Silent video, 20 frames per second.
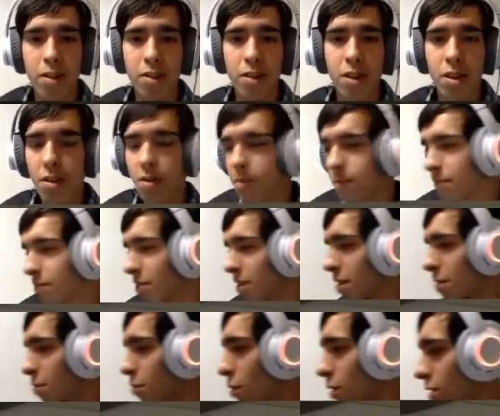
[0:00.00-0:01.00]
there,
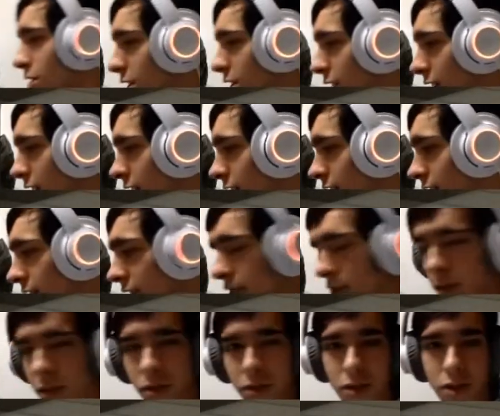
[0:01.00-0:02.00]
put the
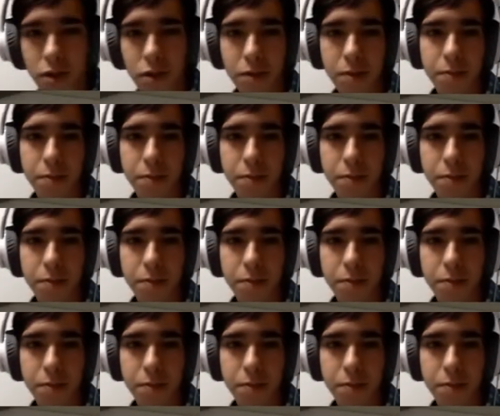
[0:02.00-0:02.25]
condensers.